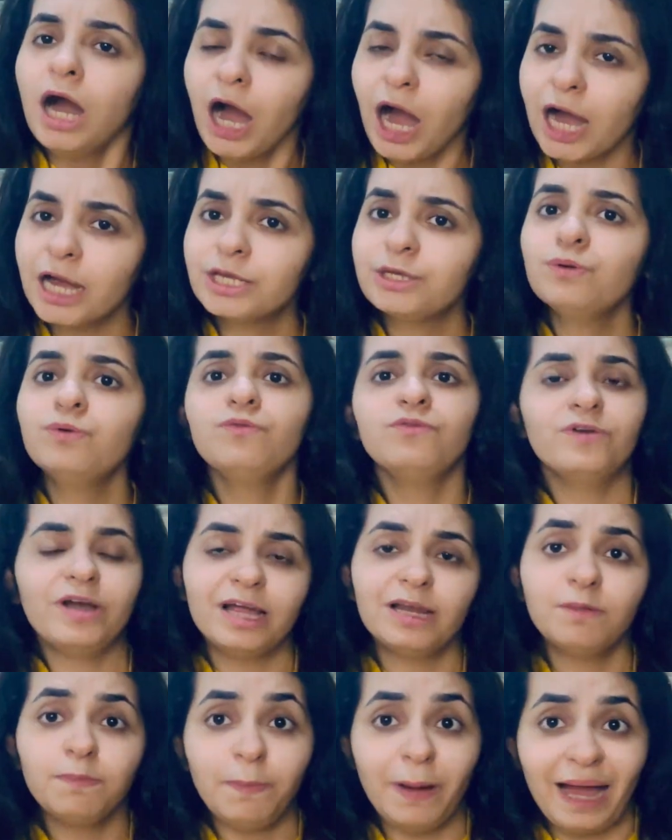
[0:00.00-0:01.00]
Are you
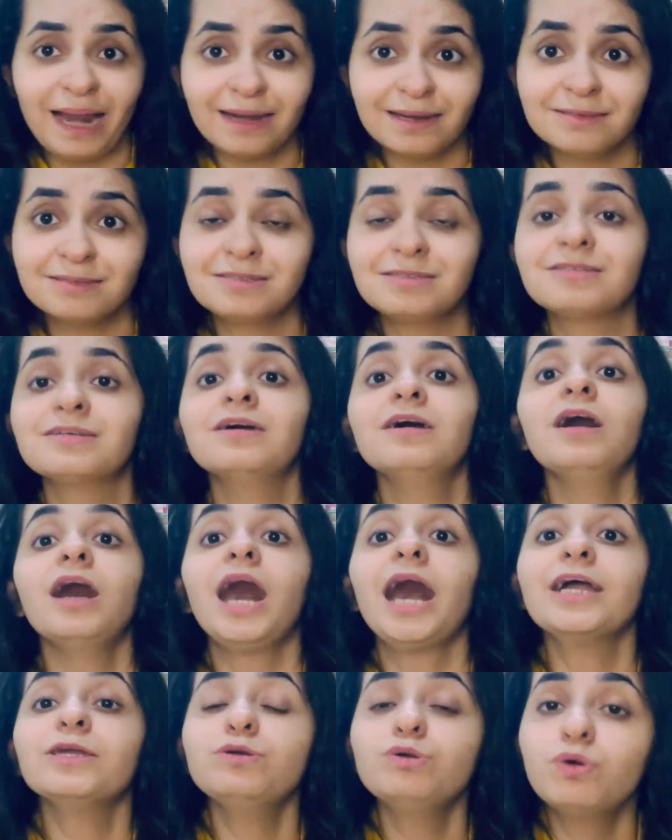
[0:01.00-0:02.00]
well balanced?
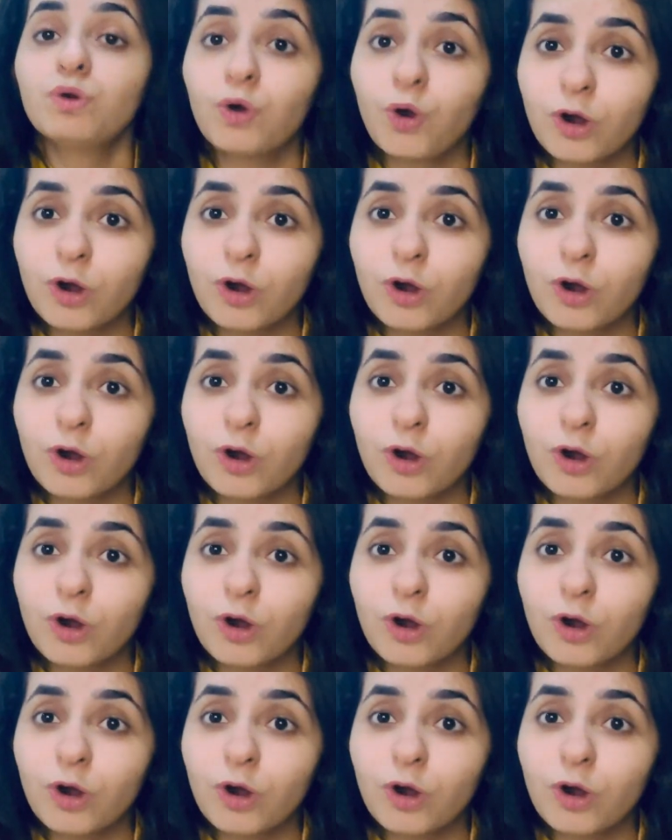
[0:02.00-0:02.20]
Are you